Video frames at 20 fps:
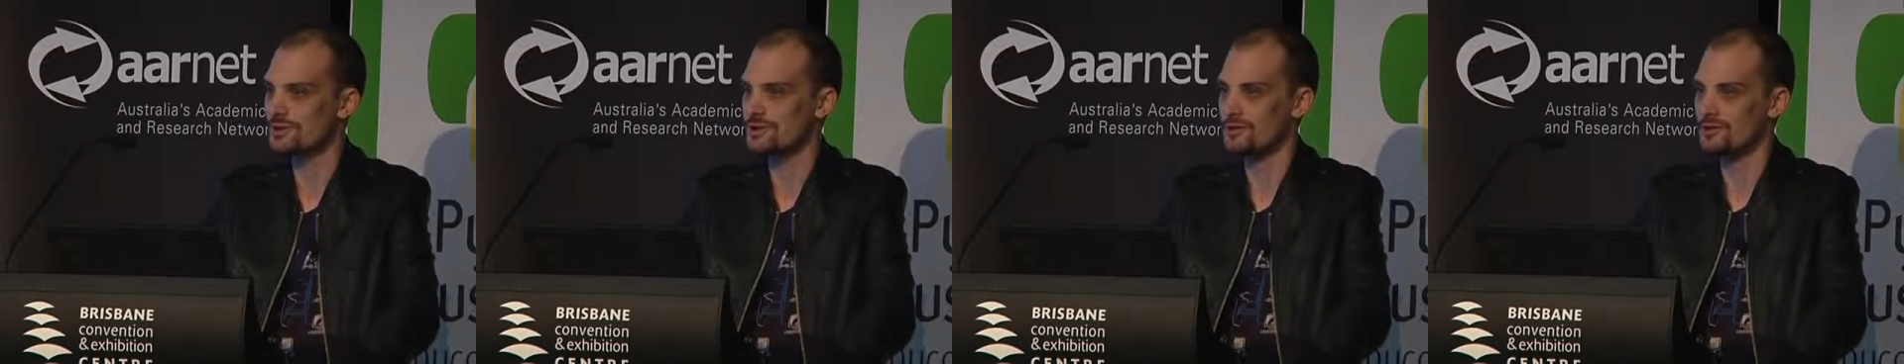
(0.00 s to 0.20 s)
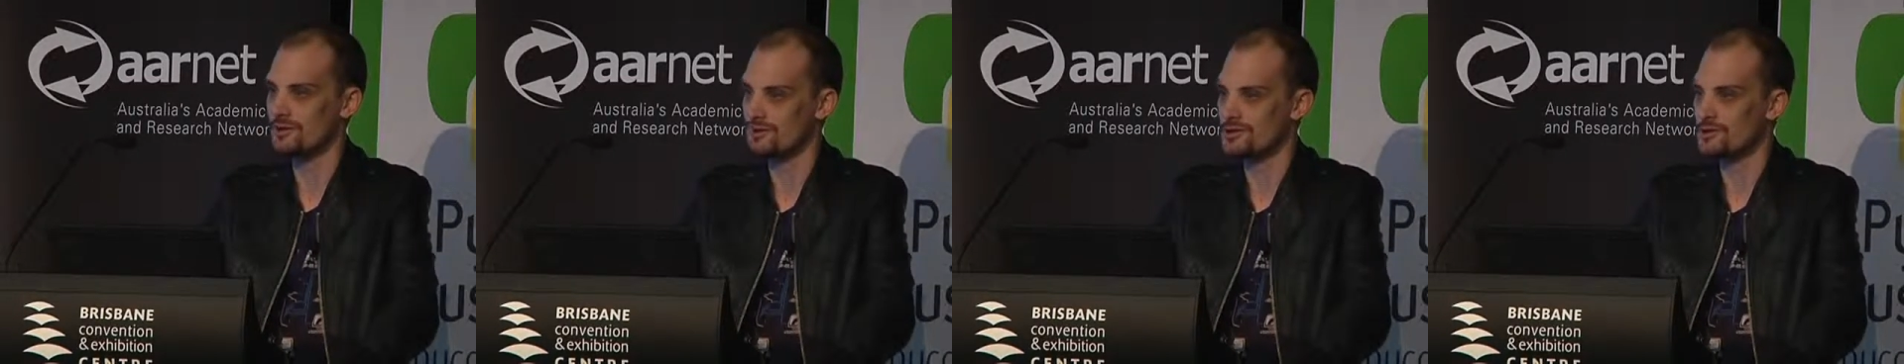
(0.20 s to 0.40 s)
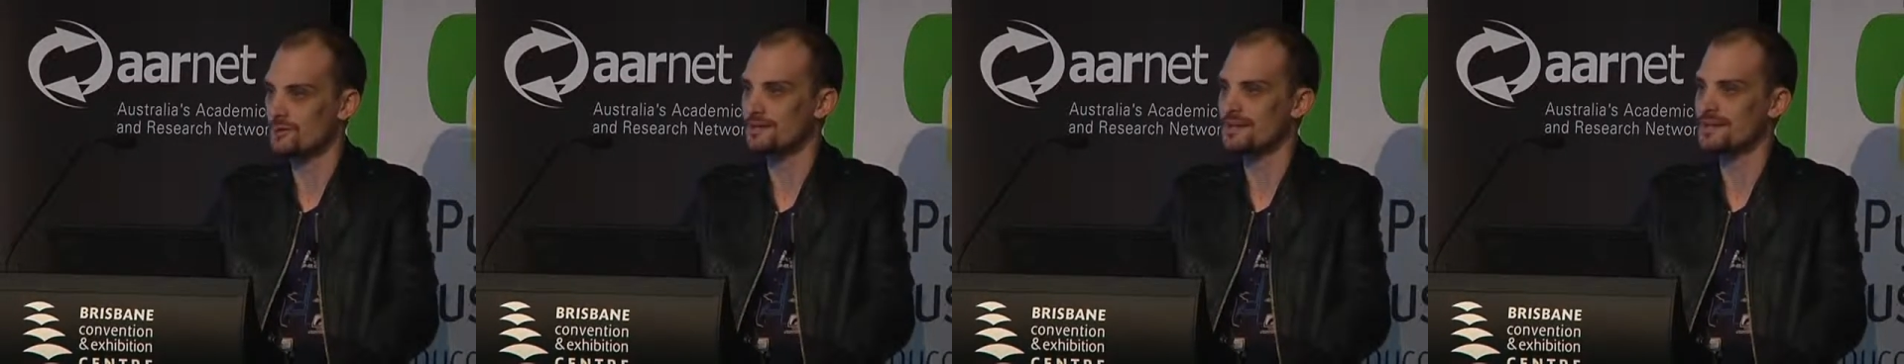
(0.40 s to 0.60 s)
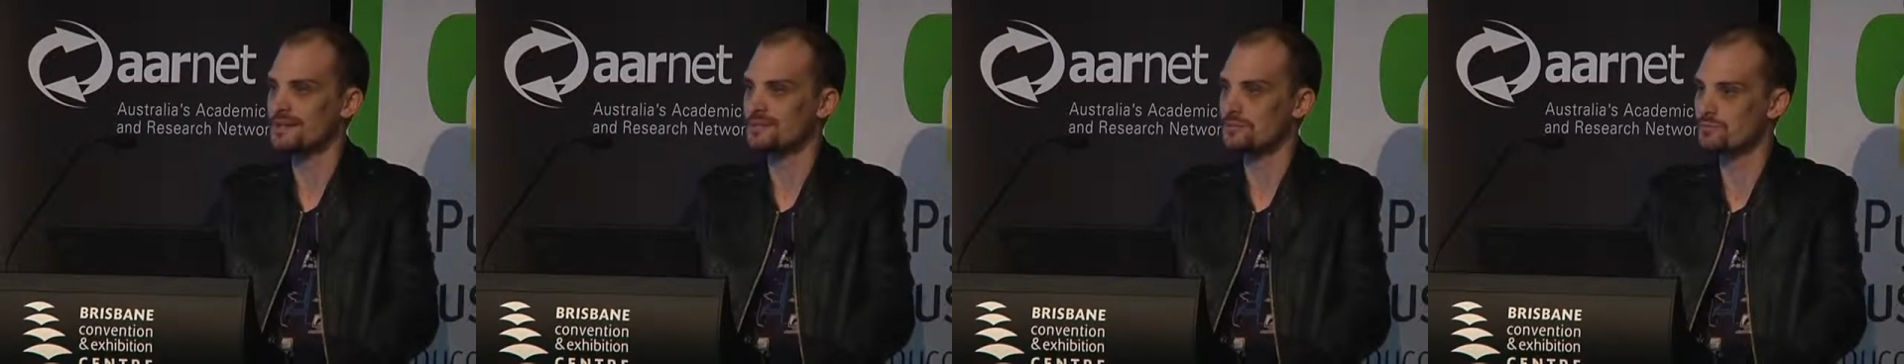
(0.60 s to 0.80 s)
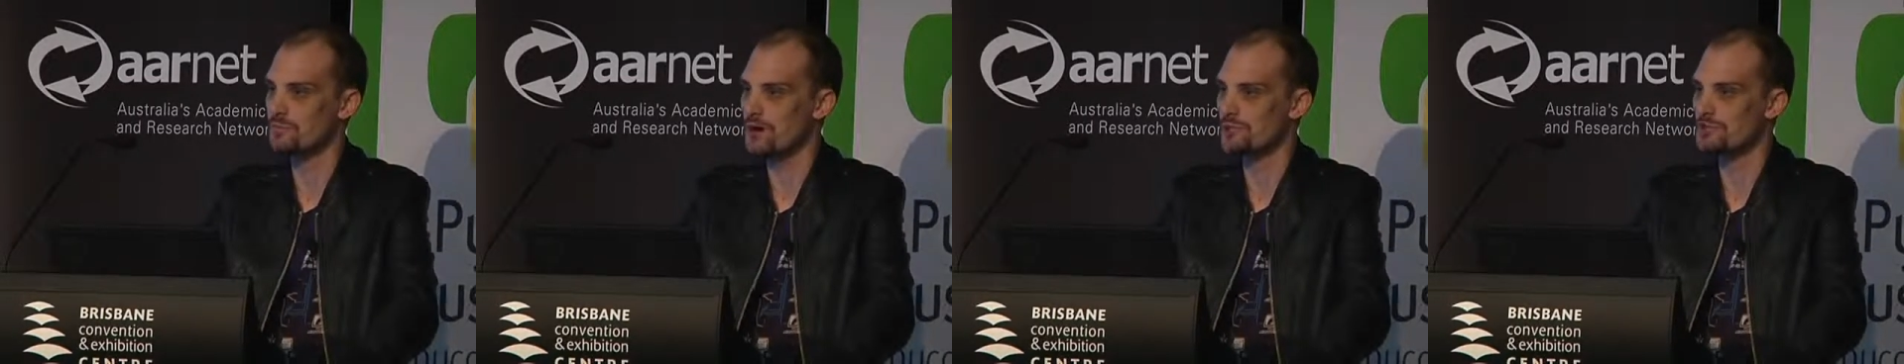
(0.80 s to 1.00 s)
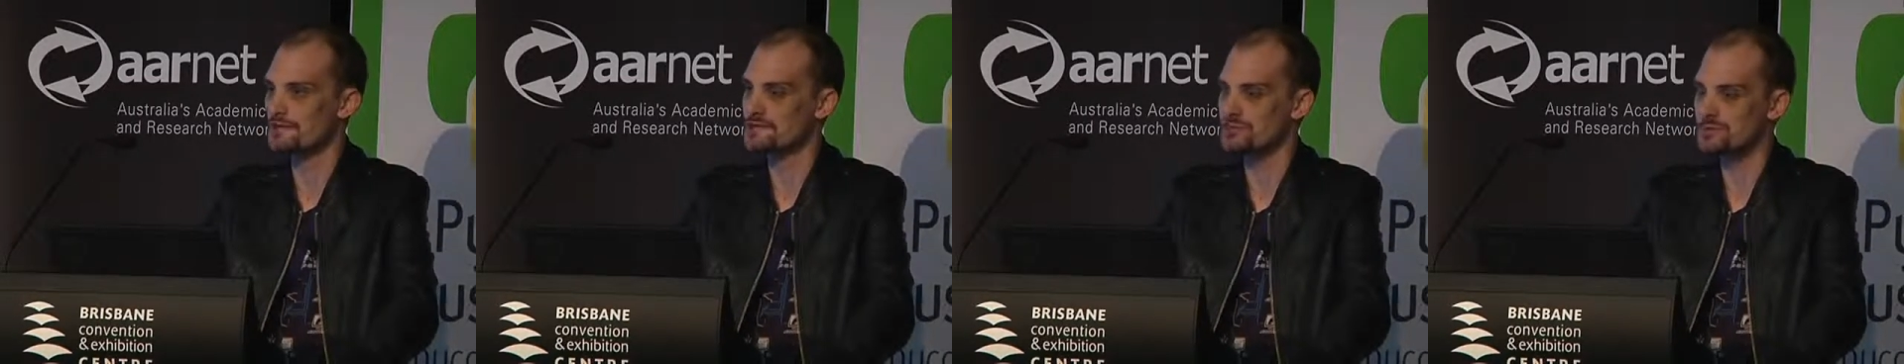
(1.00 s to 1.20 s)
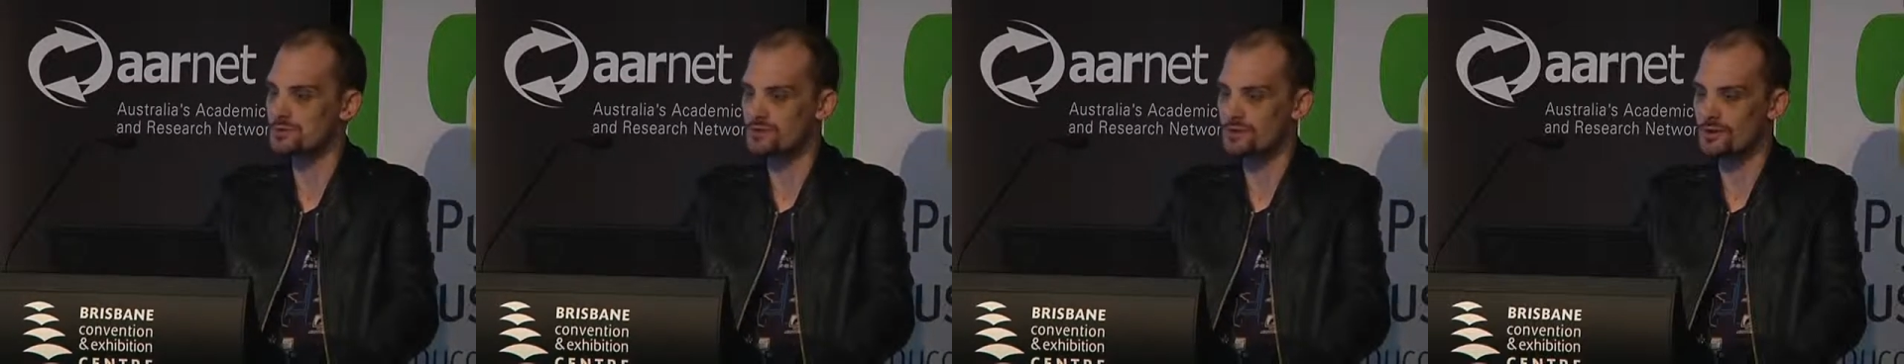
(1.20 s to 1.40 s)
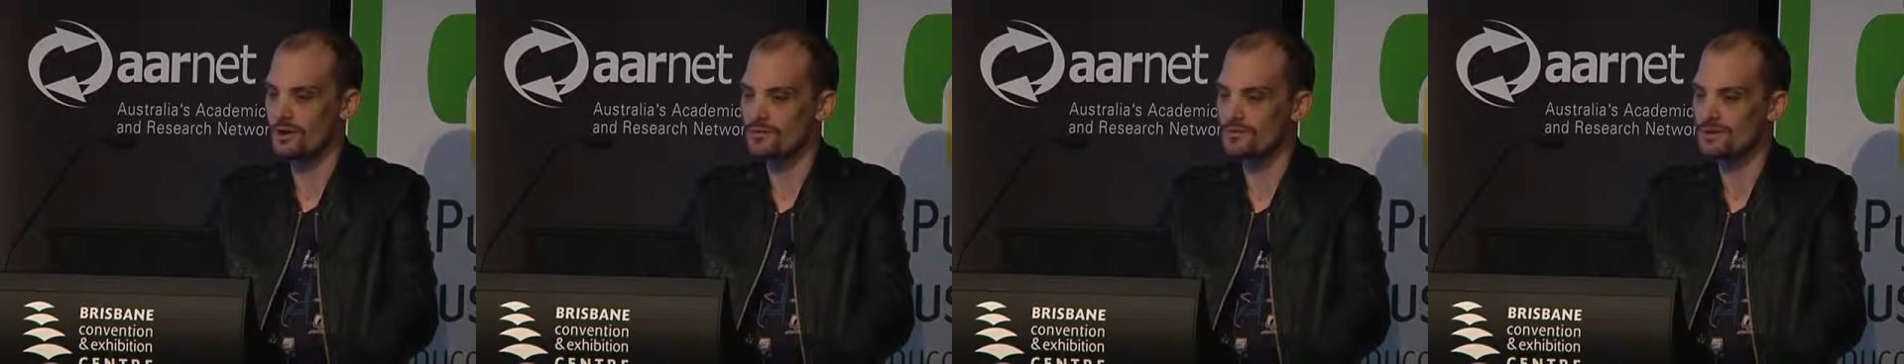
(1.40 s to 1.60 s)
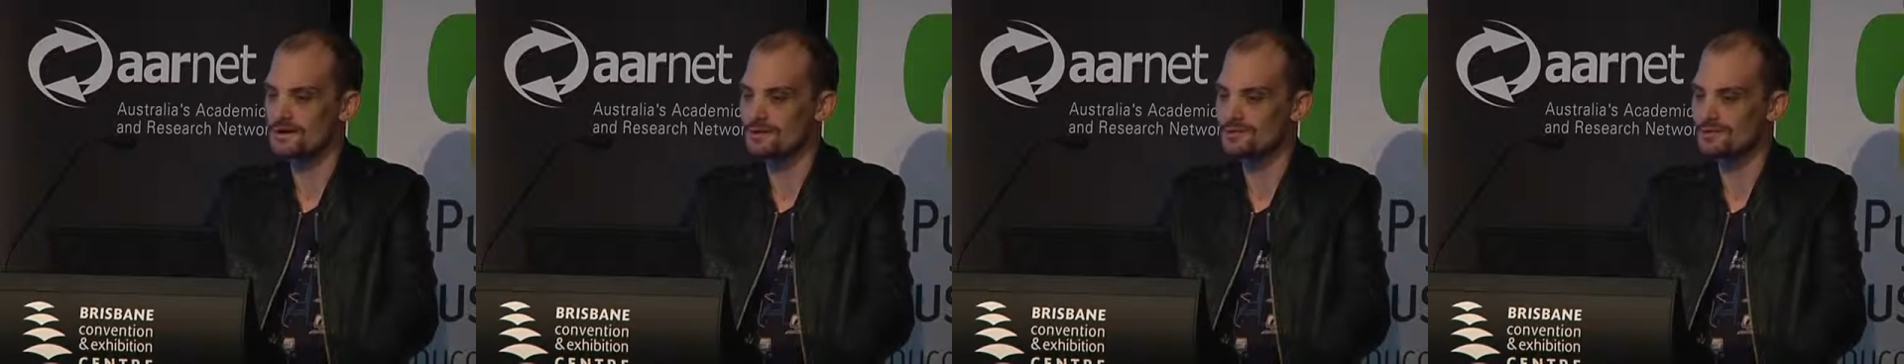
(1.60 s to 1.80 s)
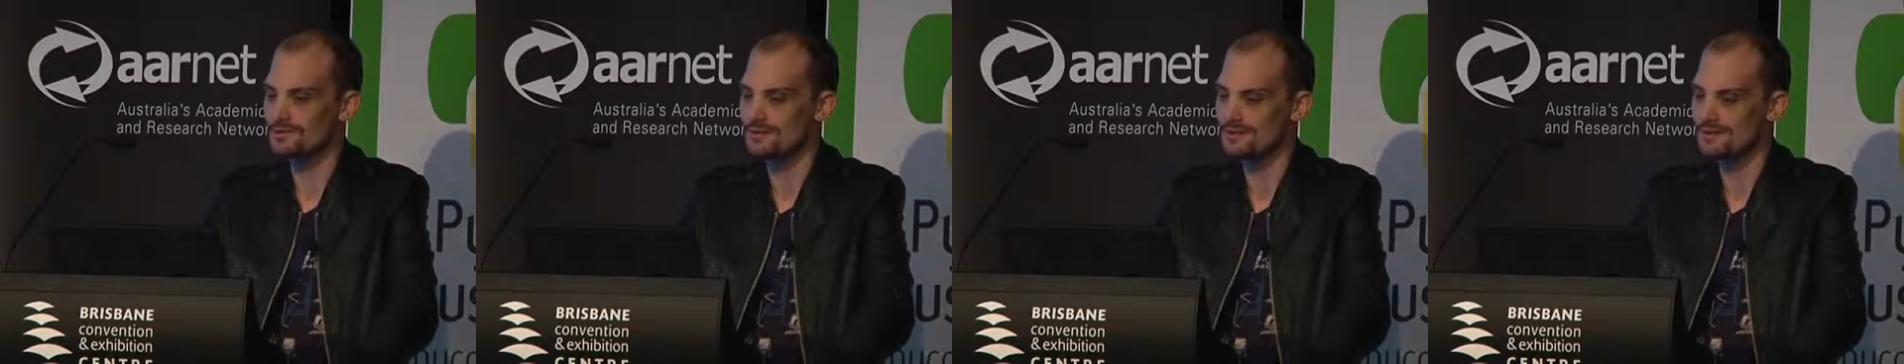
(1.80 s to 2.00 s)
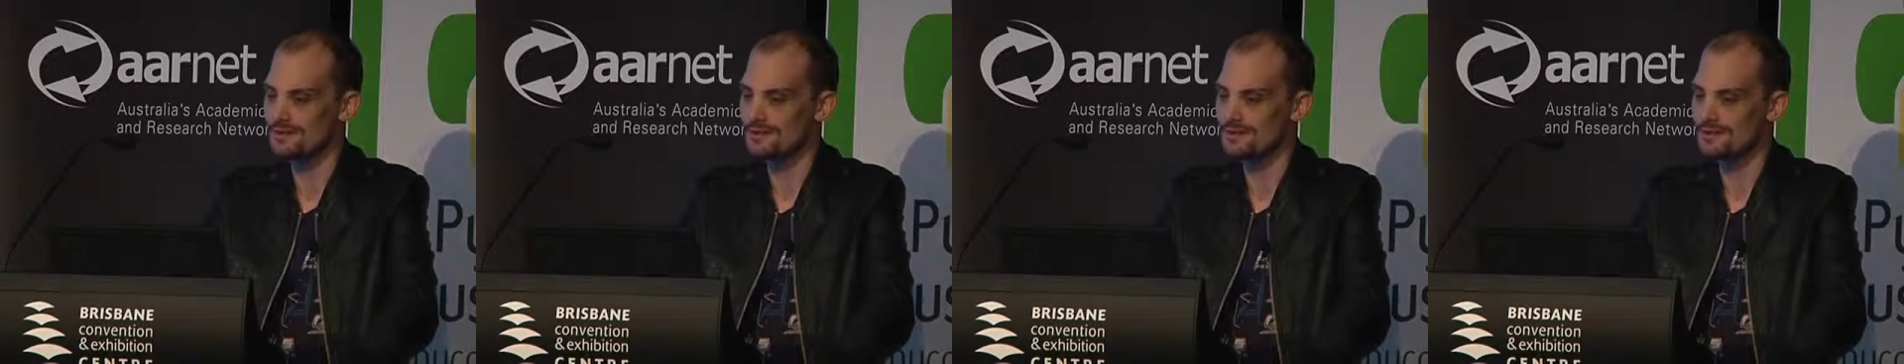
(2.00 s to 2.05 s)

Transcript: you're not dominated by that switching overhead